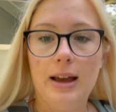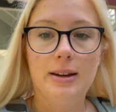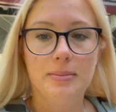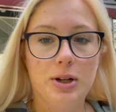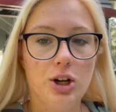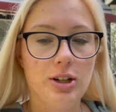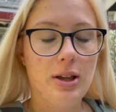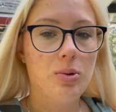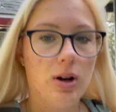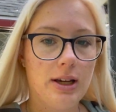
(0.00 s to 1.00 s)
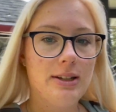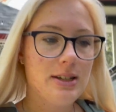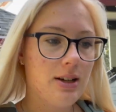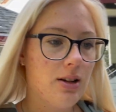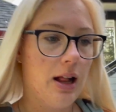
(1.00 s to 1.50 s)
am currently walking to
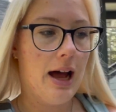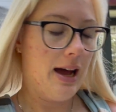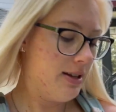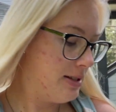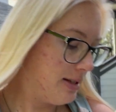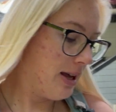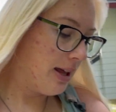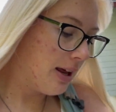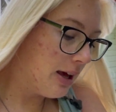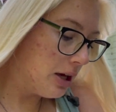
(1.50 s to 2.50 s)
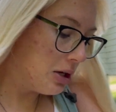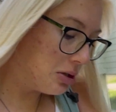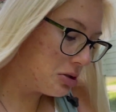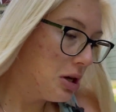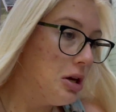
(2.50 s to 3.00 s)
class. It
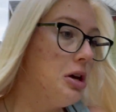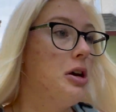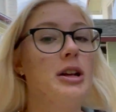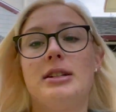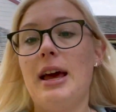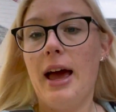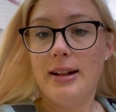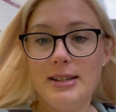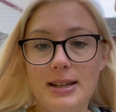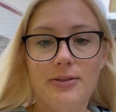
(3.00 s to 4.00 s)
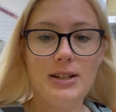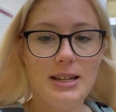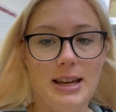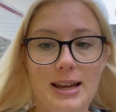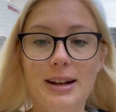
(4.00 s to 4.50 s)
is ten
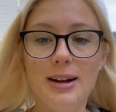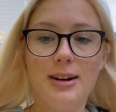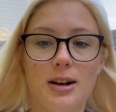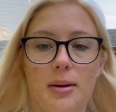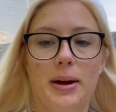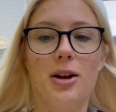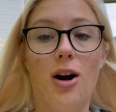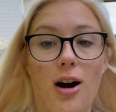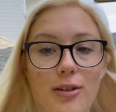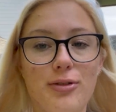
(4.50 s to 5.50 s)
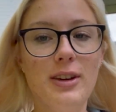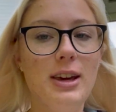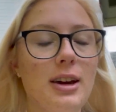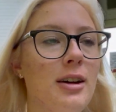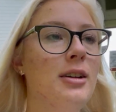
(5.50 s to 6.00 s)
seventeen. Got my coffee.